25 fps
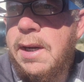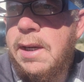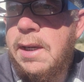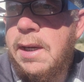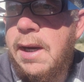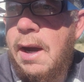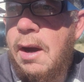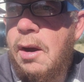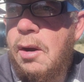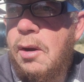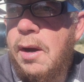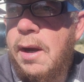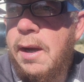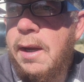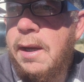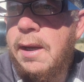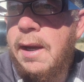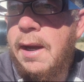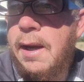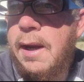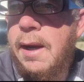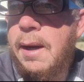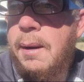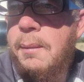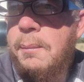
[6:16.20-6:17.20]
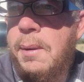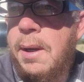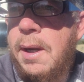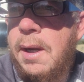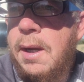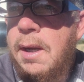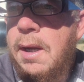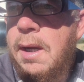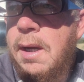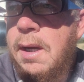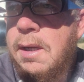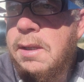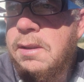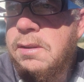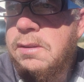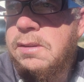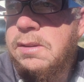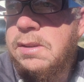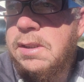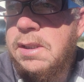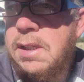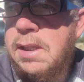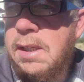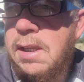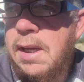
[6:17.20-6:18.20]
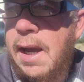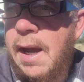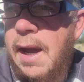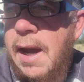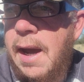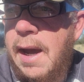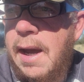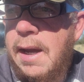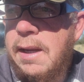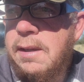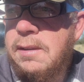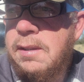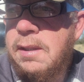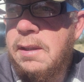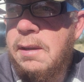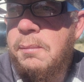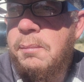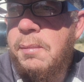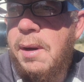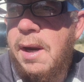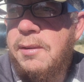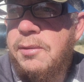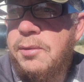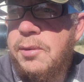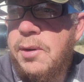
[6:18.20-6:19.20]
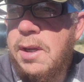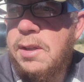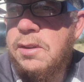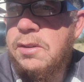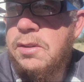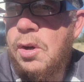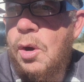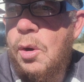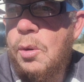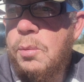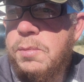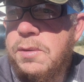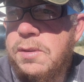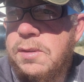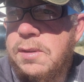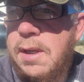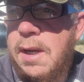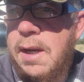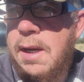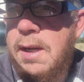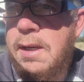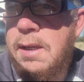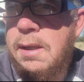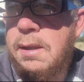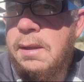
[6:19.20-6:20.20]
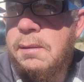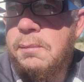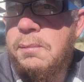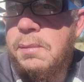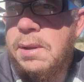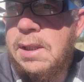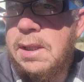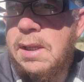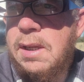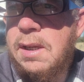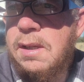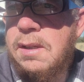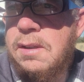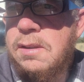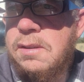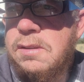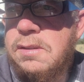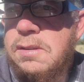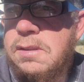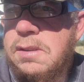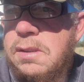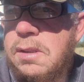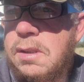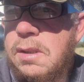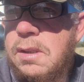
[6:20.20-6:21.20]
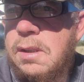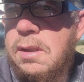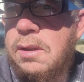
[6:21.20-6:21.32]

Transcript: Right now, I am sitting at my friend's homestead because